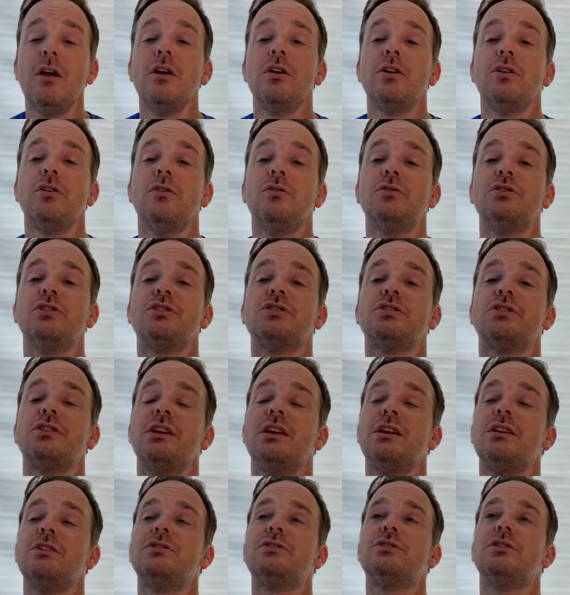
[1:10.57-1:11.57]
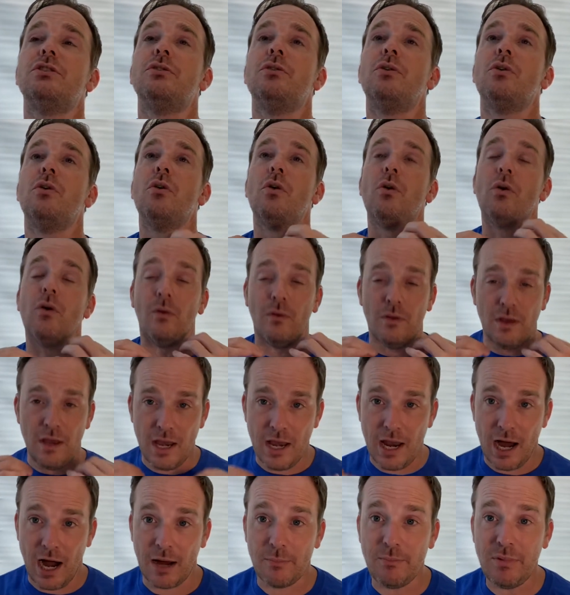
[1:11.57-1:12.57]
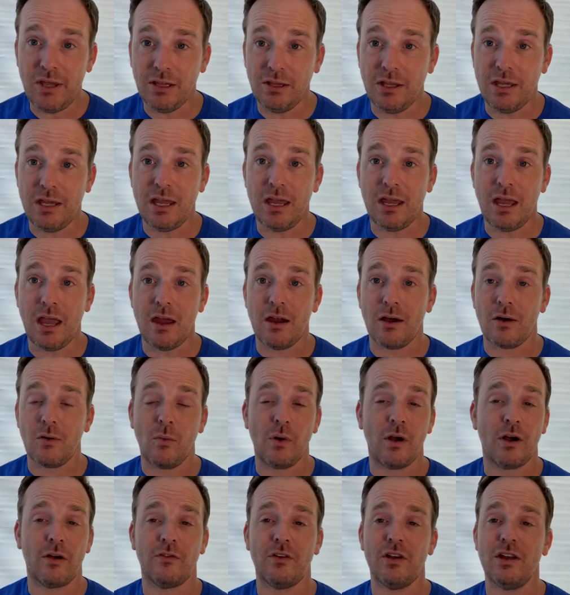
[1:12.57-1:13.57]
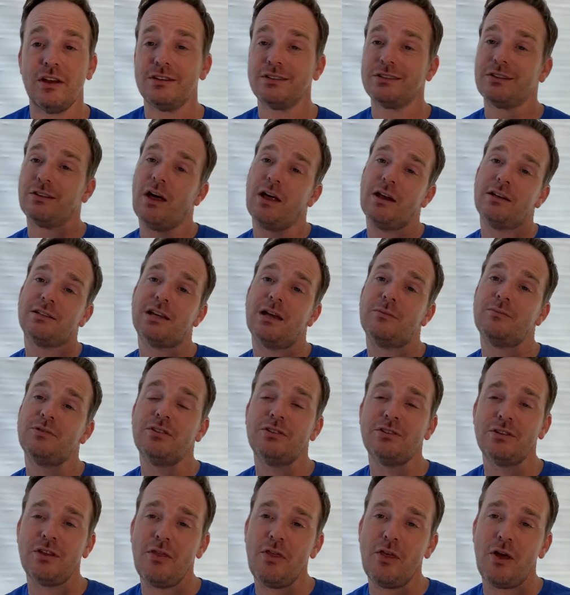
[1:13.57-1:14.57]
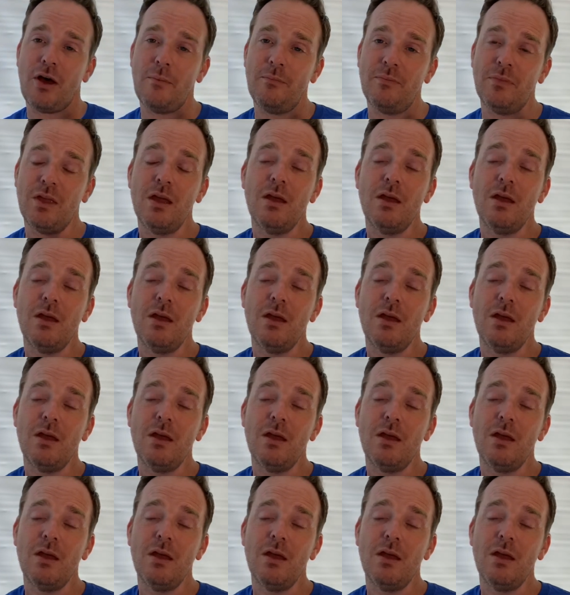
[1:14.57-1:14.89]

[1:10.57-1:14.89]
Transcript: You just need to not be leaking air, whatever it is. A lot of times it's the thumb.